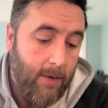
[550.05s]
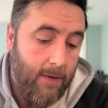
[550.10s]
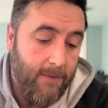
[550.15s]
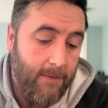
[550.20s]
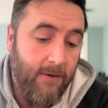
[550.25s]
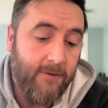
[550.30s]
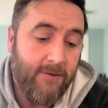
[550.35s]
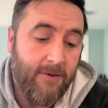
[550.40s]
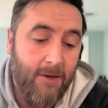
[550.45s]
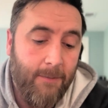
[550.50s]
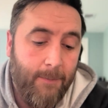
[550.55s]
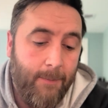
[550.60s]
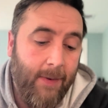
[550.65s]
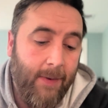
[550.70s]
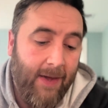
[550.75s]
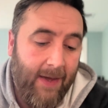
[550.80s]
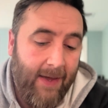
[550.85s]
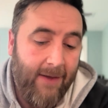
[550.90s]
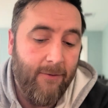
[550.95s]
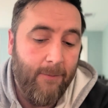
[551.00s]
This could
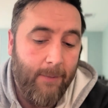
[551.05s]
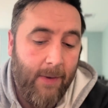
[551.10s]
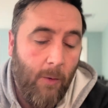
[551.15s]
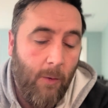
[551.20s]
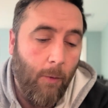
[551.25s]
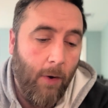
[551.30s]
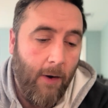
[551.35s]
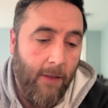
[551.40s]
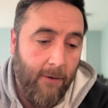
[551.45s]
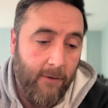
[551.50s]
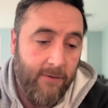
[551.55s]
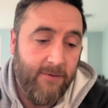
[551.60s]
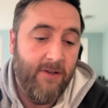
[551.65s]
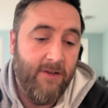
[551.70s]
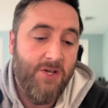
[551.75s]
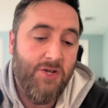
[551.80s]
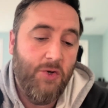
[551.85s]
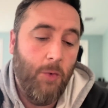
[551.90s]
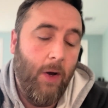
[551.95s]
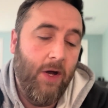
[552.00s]
even be one of those
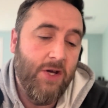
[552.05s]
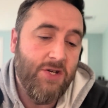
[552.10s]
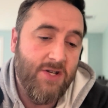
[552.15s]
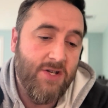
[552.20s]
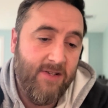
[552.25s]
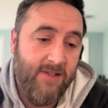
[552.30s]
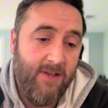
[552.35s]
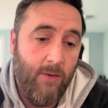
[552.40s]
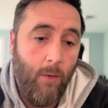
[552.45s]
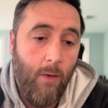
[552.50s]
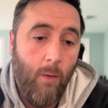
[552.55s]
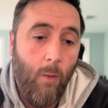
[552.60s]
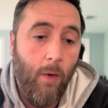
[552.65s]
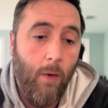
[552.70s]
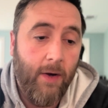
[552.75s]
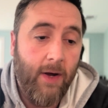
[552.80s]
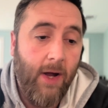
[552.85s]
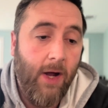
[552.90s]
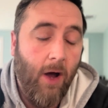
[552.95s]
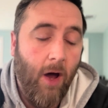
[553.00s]
situations that we're
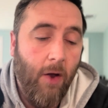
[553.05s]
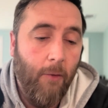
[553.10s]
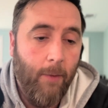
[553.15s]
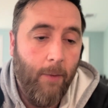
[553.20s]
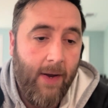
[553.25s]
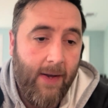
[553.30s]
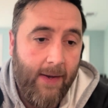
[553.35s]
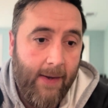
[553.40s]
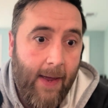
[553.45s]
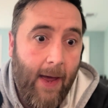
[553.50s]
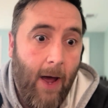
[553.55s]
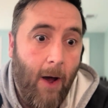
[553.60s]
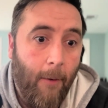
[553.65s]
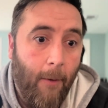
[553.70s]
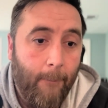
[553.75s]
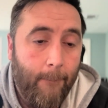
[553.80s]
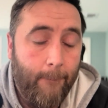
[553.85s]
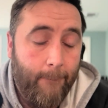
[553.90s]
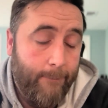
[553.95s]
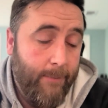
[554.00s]
working on right
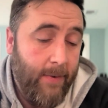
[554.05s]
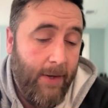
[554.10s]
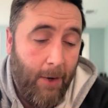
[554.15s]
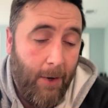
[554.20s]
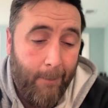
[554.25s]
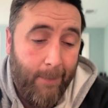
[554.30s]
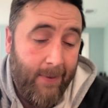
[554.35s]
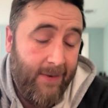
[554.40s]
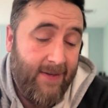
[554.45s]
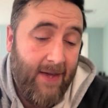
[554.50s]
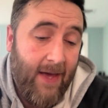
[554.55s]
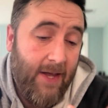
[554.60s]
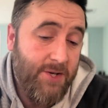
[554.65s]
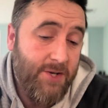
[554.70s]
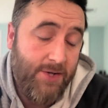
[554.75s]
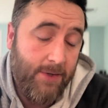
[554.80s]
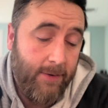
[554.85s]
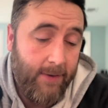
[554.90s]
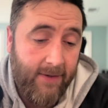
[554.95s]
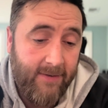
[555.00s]
now. You know,
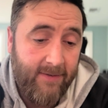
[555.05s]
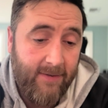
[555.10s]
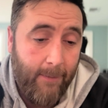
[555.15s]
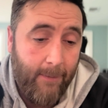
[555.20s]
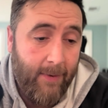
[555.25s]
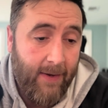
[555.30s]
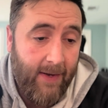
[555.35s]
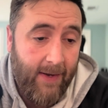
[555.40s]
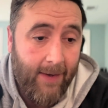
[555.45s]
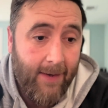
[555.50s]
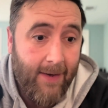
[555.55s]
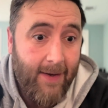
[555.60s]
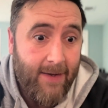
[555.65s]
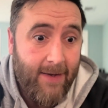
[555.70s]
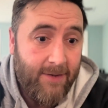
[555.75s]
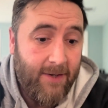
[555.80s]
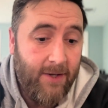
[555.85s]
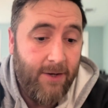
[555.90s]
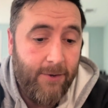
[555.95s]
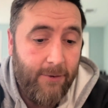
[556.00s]
potentially somebody
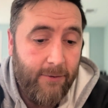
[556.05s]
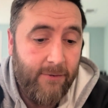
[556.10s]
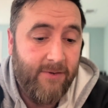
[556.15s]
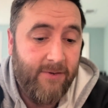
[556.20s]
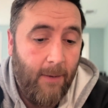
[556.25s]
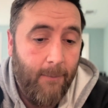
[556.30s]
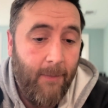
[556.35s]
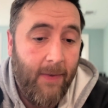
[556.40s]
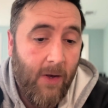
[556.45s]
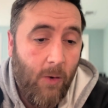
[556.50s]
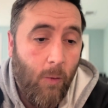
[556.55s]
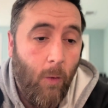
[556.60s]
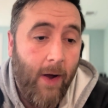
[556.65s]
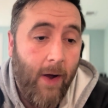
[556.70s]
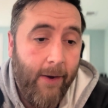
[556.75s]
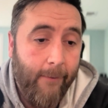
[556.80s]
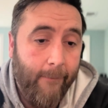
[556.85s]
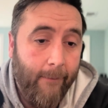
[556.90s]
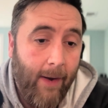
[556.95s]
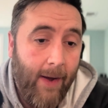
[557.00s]
didn't do something
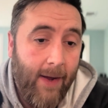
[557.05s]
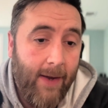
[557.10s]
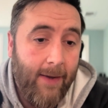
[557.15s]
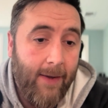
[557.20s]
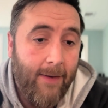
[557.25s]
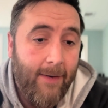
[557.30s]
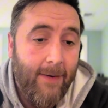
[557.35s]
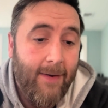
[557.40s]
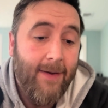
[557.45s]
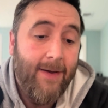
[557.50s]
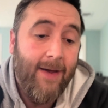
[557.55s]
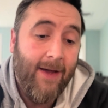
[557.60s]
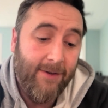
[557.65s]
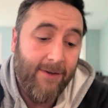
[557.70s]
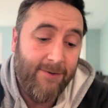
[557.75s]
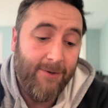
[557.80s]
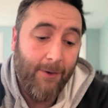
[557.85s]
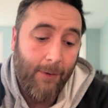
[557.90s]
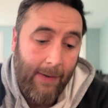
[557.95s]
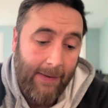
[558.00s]
quite right, and
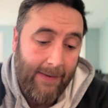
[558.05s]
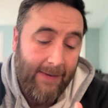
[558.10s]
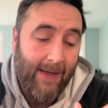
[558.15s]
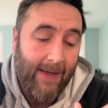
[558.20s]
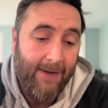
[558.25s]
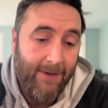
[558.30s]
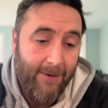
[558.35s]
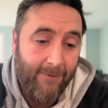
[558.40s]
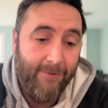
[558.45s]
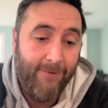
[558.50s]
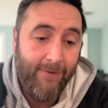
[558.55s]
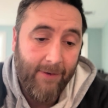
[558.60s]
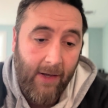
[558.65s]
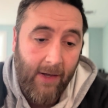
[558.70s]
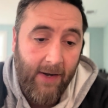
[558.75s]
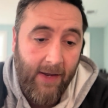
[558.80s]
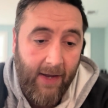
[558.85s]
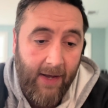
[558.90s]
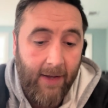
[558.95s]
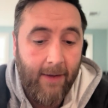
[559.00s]
so it led to
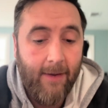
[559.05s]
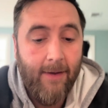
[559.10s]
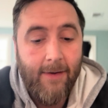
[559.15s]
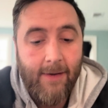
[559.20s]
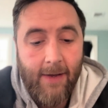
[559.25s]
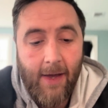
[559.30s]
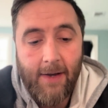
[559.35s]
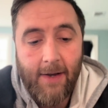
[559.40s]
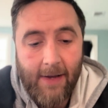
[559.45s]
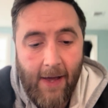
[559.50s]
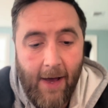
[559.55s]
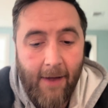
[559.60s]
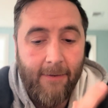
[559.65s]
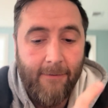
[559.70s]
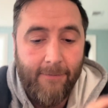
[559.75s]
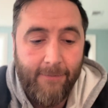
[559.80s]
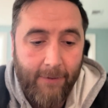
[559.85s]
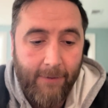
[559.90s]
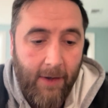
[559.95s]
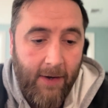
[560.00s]
flooding, and now the
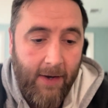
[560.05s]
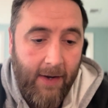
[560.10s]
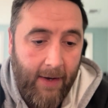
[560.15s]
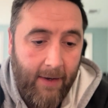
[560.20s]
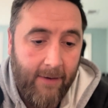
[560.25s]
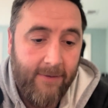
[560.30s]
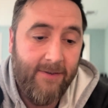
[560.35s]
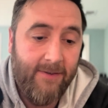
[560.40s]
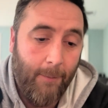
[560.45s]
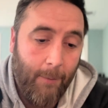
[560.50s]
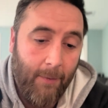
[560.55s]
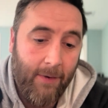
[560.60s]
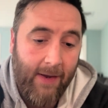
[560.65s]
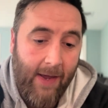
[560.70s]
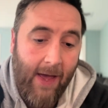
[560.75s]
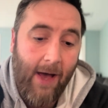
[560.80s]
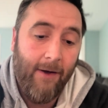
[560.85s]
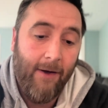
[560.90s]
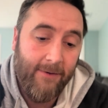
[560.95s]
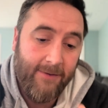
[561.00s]
flooding, somebody
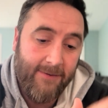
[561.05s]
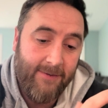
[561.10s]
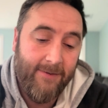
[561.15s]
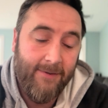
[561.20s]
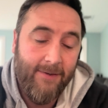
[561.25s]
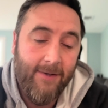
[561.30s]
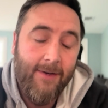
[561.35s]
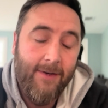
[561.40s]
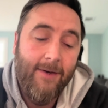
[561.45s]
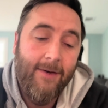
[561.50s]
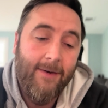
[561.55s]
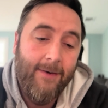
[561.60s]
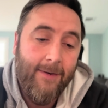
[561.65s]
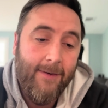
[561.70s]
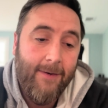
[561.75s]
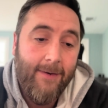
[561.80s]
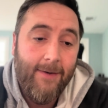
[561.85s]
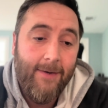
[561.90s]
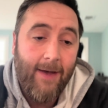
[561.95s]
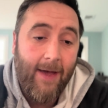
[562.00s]
else,
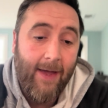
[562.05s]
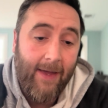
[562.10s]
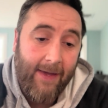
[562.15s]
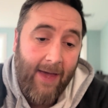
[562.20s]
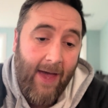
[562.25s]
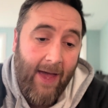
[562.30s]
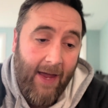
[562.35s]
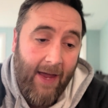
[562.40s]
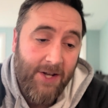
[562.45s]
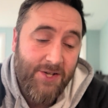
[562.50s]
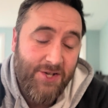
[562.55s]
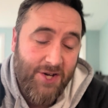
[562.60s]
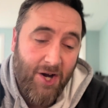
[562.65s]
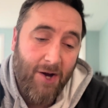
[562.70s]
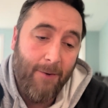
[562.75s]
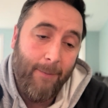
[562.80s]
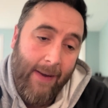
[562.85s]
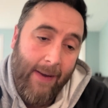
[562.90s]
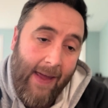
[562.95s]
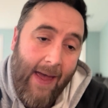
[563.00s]
aka
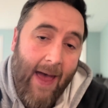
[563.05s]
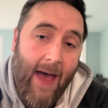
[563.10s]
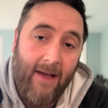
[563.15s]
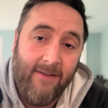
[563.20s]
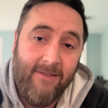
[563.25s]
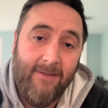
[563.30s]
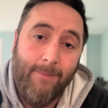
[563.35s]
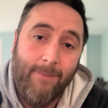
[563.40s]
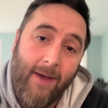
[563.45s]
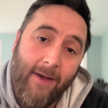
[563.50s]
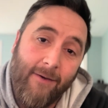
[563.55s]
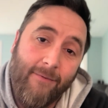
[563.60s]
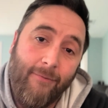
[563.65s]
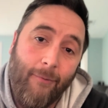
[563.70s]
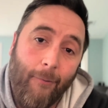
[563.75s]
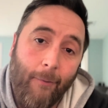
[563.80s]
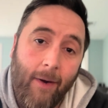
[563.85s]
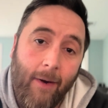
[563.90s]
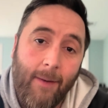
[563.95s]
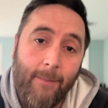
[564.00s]
Jeremy, has to pay
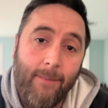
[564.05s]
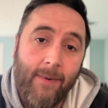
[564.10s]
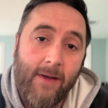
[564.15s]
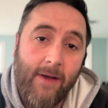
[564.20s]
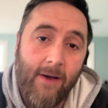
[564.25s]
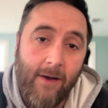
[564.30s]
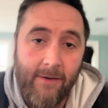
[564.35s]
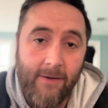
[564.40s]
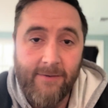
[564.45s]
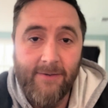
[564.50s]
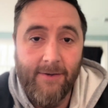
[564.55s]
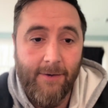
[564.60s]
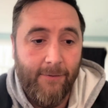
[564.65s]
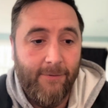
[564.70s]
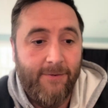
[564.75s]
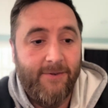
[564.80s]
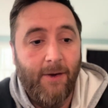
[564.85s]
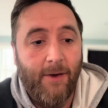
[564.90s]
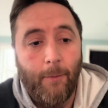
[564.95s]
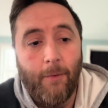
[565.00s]
for it because
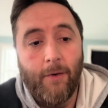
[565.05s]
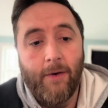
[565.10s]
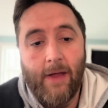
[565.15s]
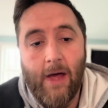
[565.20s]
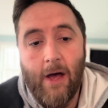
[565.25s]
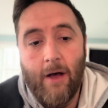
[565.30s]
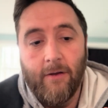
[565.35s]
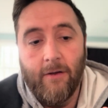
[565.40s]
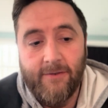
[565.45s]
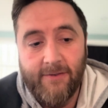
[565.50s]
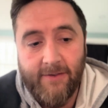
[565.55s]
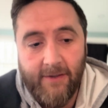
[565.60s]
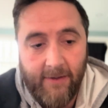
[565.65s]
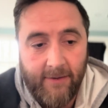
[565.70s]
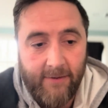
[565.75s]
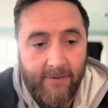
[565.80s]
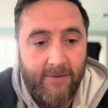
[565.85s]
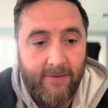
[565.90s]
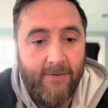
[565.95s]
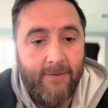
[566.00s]
of someone
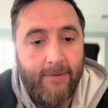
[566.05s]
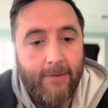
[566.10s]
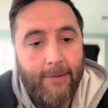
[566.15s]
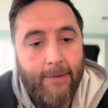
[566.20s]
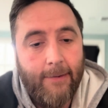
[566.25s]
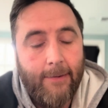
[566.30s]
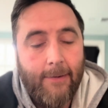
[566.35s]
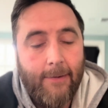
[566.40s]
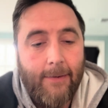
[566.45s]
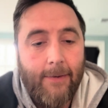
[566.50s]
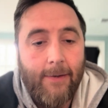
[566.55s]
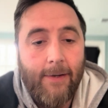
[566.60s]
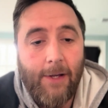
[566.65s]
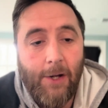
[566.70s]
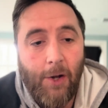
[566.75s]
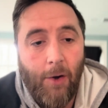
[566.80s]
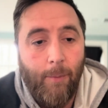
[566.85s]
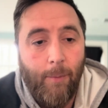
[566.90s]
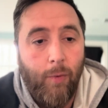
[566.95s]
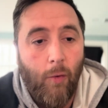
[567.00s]
else's,
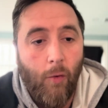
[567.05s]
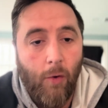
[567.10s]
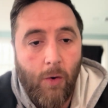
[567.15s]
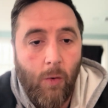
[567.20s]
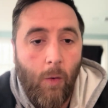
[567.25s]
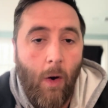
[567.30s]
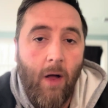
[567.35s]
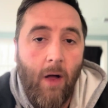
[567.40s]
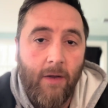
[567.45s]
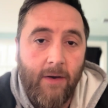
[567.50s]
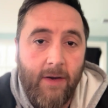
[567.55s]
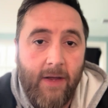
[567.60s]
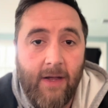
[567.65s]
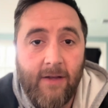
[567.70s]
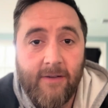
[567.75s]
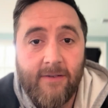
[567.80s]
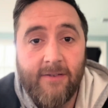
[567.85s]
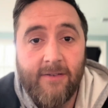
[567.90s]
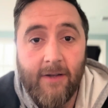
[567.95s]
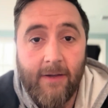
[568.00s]
poor quality
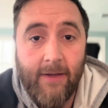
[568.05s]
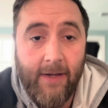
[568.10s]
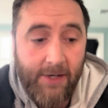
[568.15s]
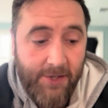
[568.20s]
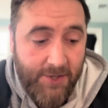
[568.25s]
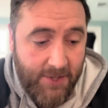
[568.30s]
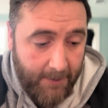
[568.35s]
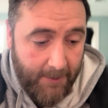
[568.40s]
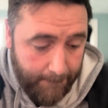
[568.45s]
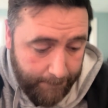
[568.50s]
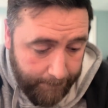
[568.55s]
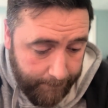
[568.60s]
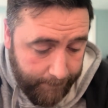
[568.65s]
installation.